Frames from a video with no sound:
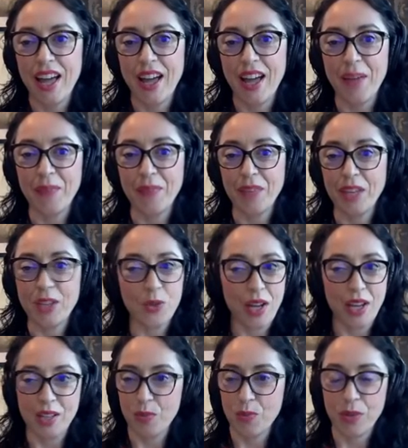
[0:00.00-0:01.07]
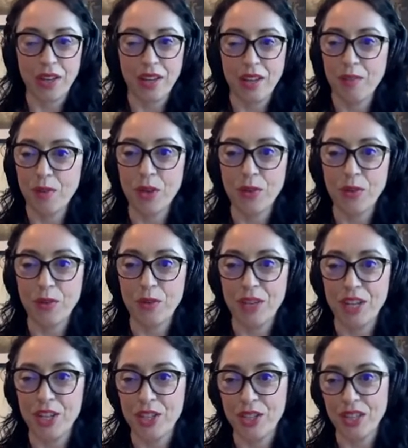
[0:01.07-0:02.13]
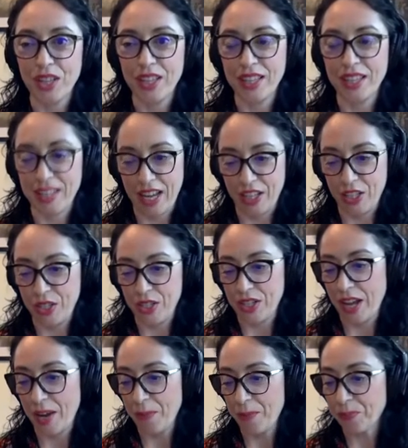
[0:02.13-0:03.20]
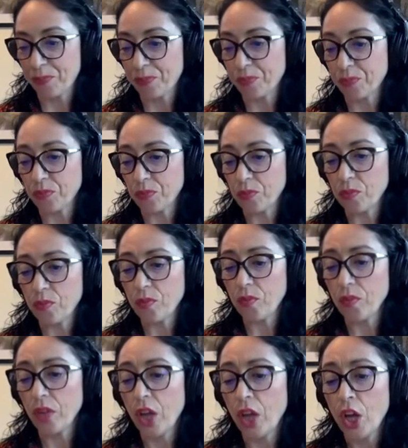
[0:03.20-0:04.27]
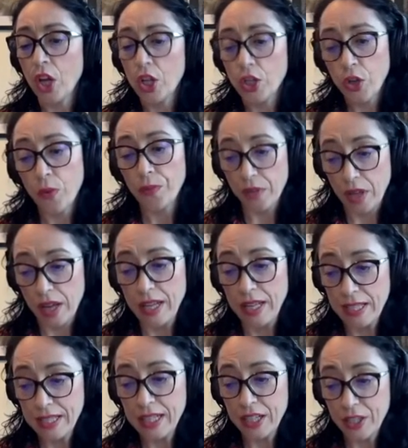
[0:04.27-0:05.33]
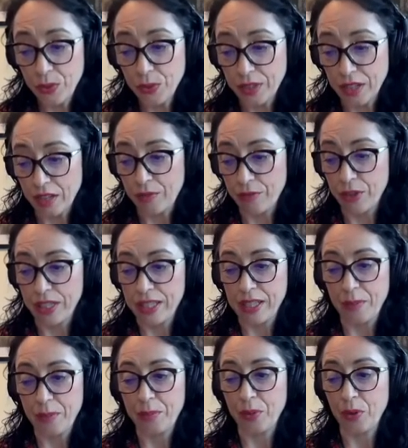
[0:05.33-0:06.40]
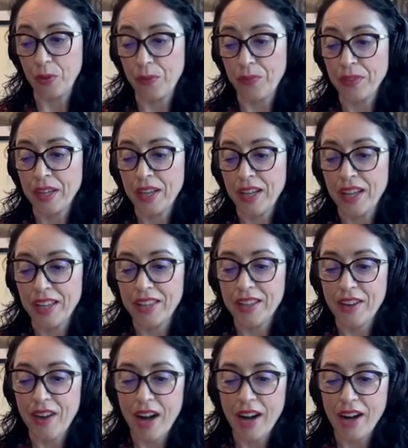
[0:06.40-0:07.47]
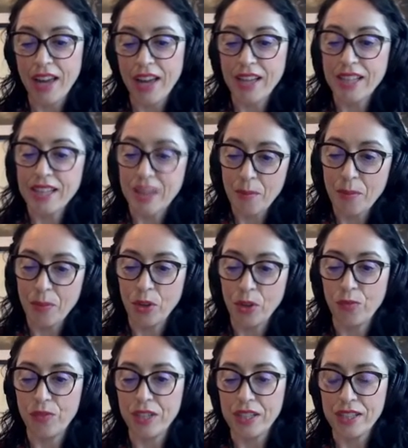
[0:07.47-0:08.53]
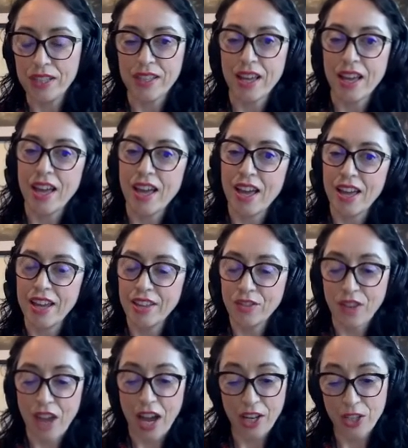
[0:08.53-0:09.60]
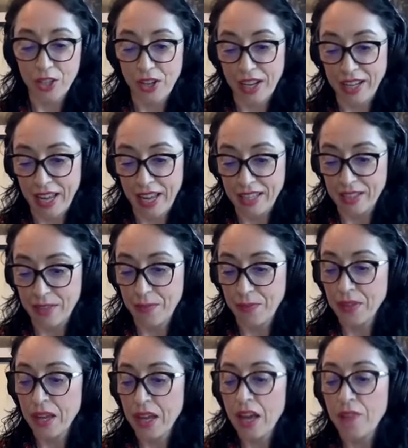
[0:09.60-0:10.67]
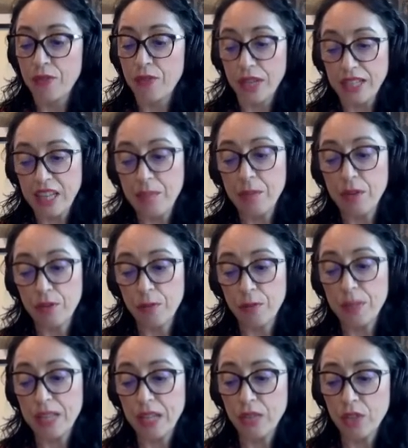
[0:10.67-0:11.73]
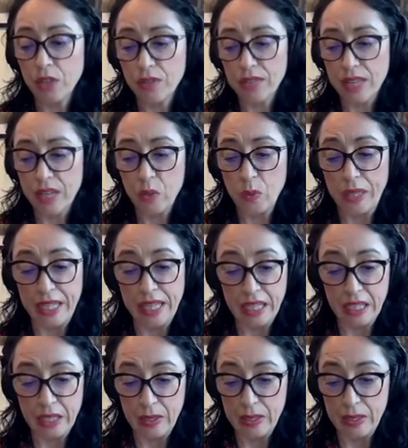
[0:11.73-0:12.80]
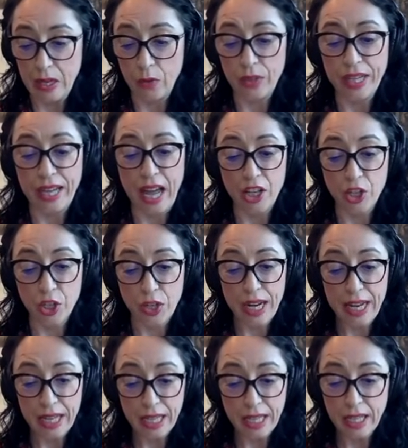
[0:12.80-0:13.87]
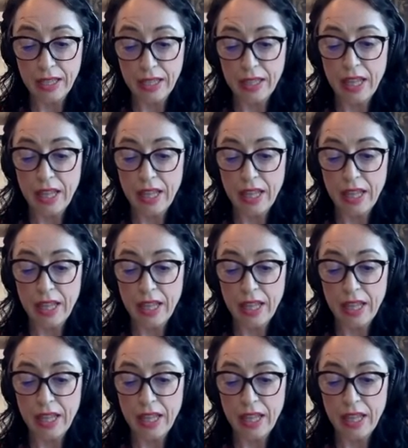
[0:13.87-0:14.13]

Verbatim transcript: um, as soon as we, we, we finish uh, this lecture today. So in Selinunte, for example, there are examples of this uh, interaction, I guess. For example, for the sanctuary of Zeus Meilichios on the Gajarail,